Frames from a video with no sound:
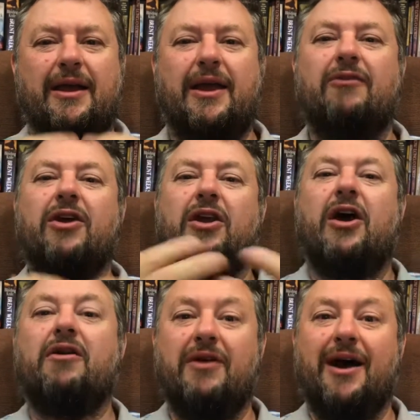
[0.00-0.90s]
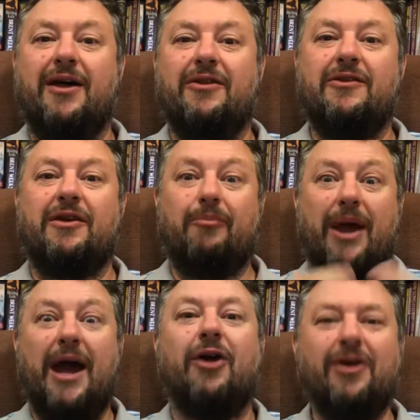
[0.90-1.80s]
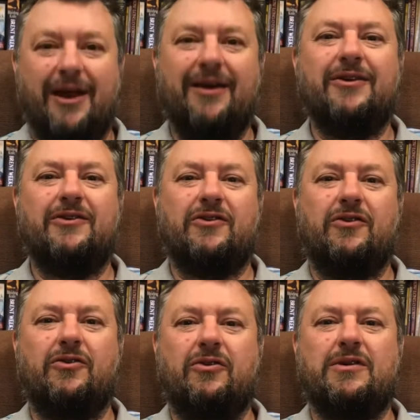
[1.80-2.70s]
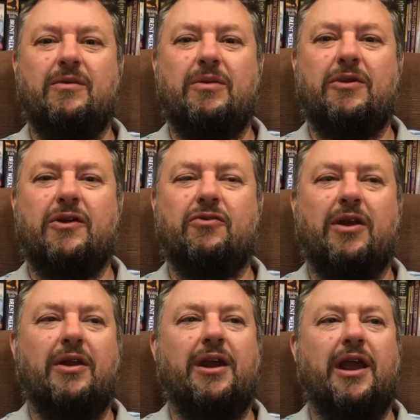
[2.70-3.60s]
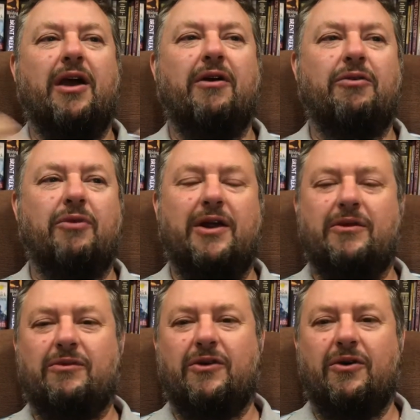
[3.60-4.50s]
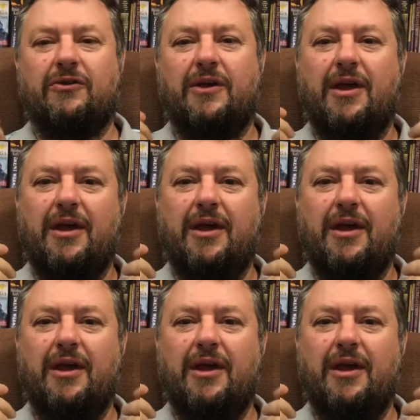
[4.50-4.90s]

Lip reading: giving it over to others, empowering others to do some of the ministry and letting go of the reins themselves.